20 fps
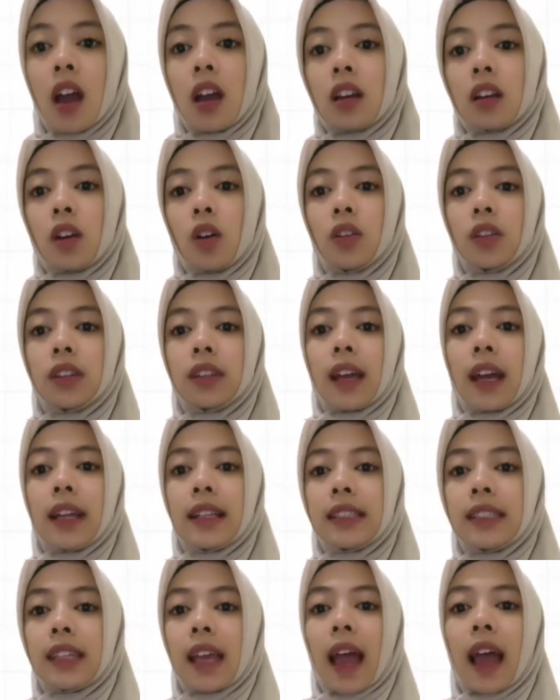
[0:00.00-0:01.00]

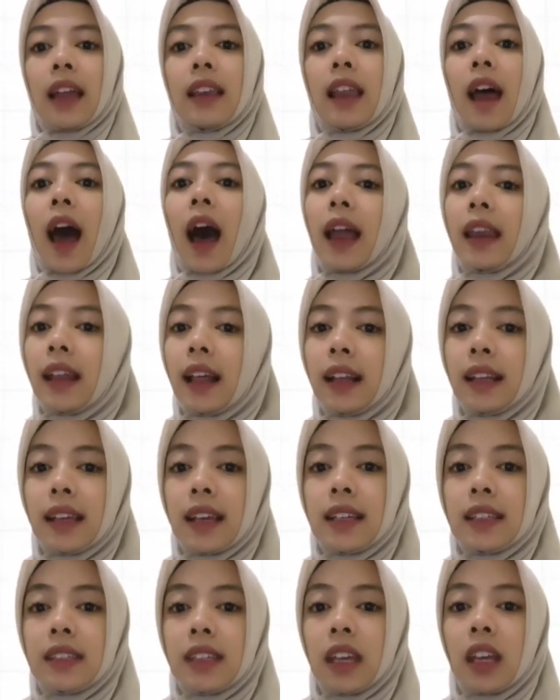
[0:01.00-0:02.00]
contains an
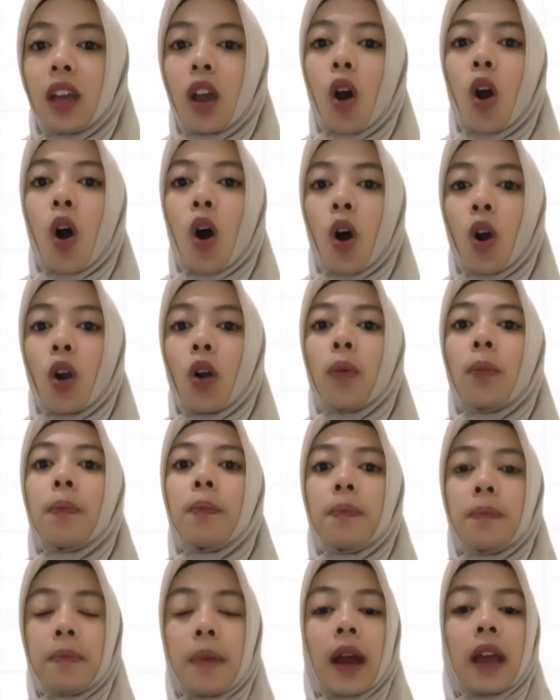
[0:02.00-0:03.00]
analgesic or
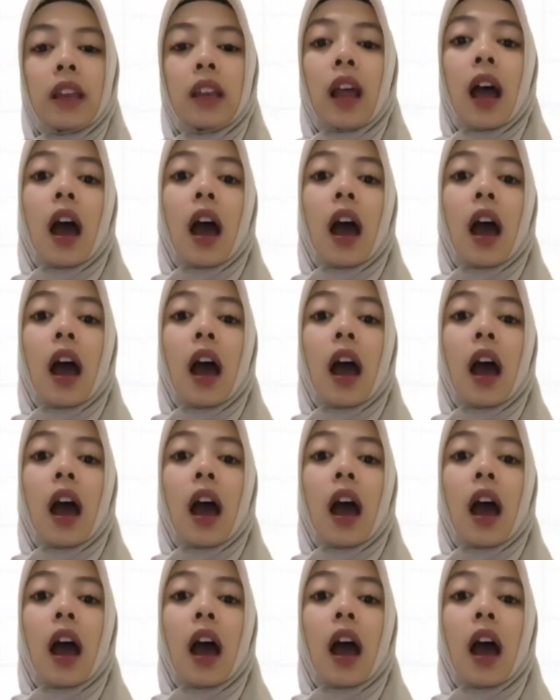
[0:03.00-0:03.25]
pain